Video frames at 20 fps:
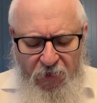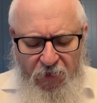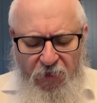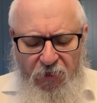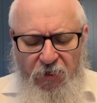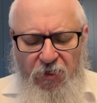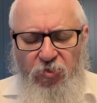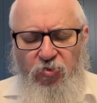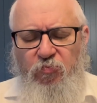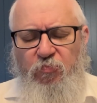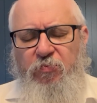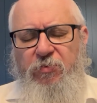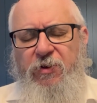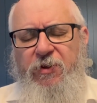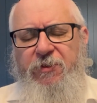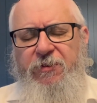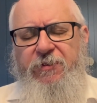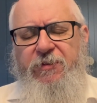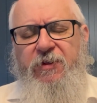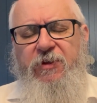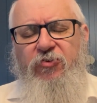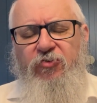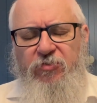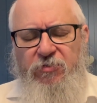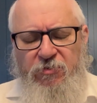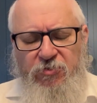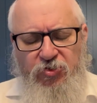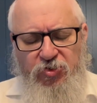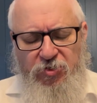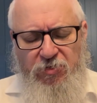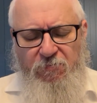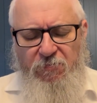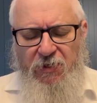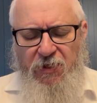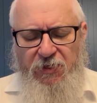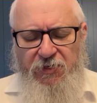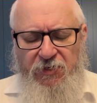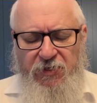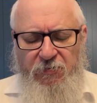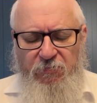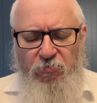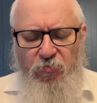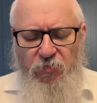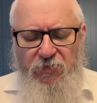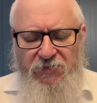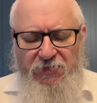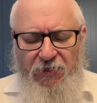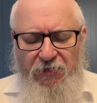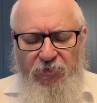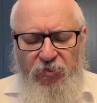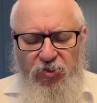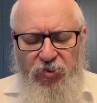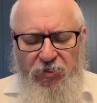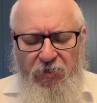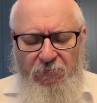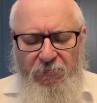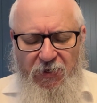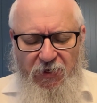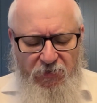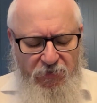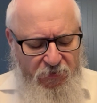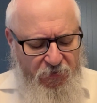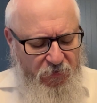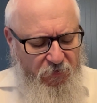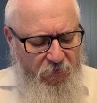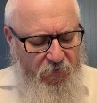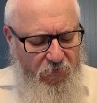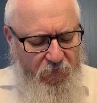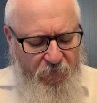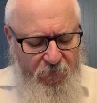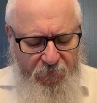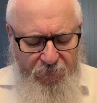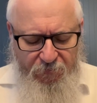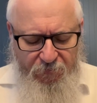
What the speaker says: Each breath, each neshima in Hebrew is our neshama, our soul.